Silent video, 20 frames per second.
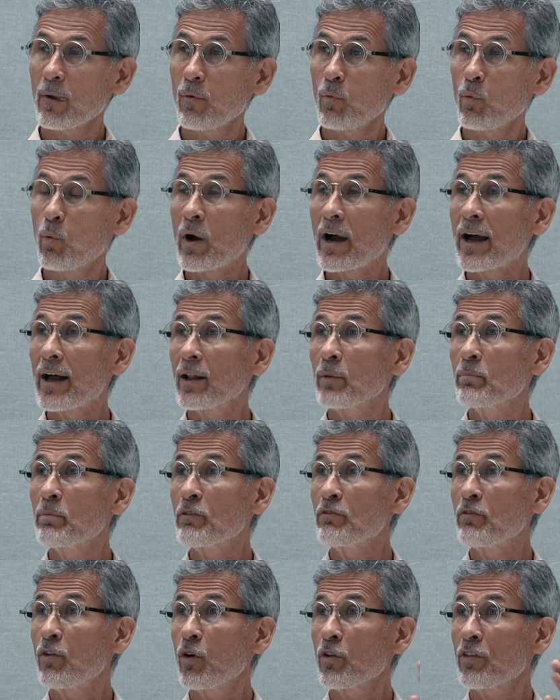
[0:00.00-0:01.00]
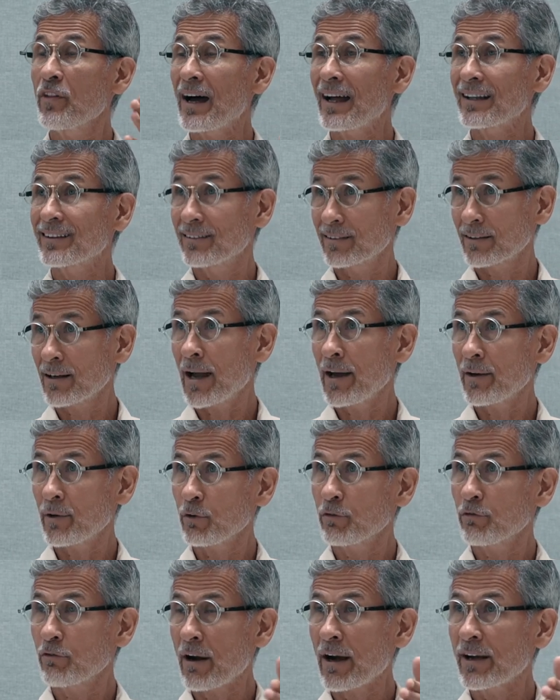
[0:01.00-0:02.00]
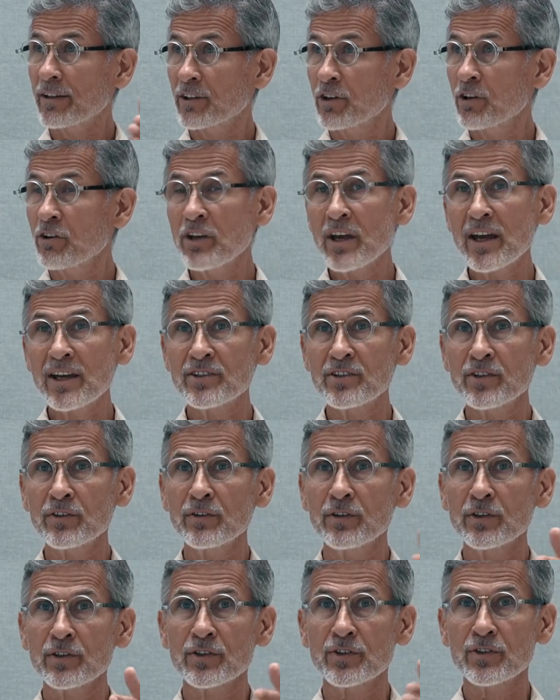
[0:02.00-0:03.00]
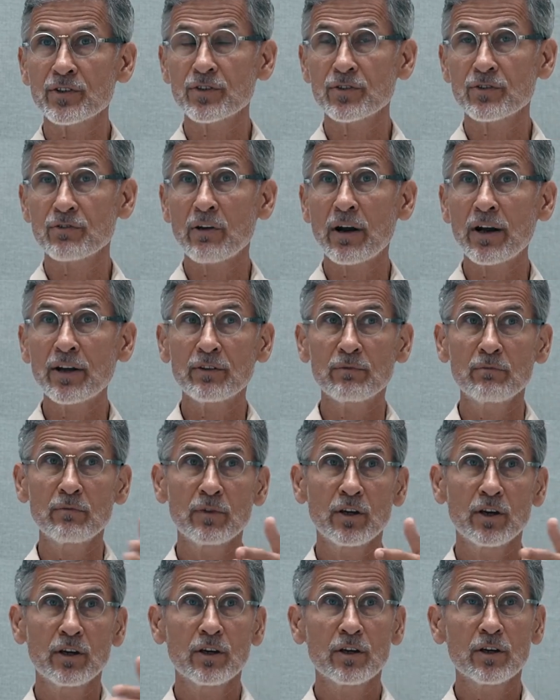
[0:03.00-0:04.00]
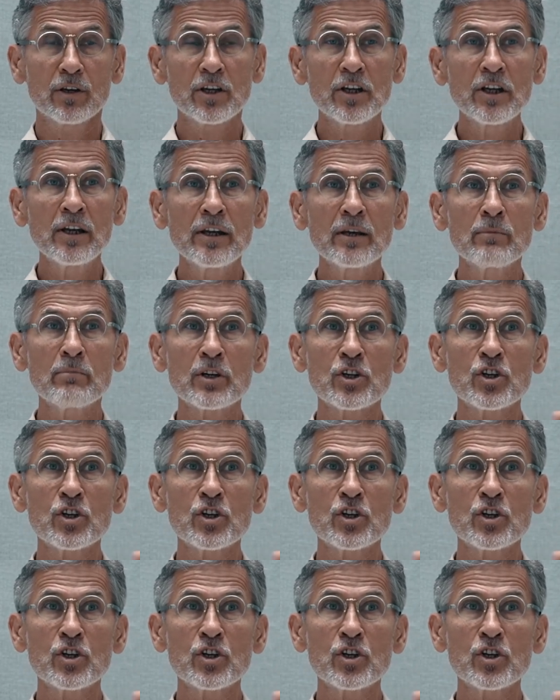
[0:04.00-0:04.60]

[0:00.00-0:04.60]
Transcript: Well before that kind of, right, creating this, right, killing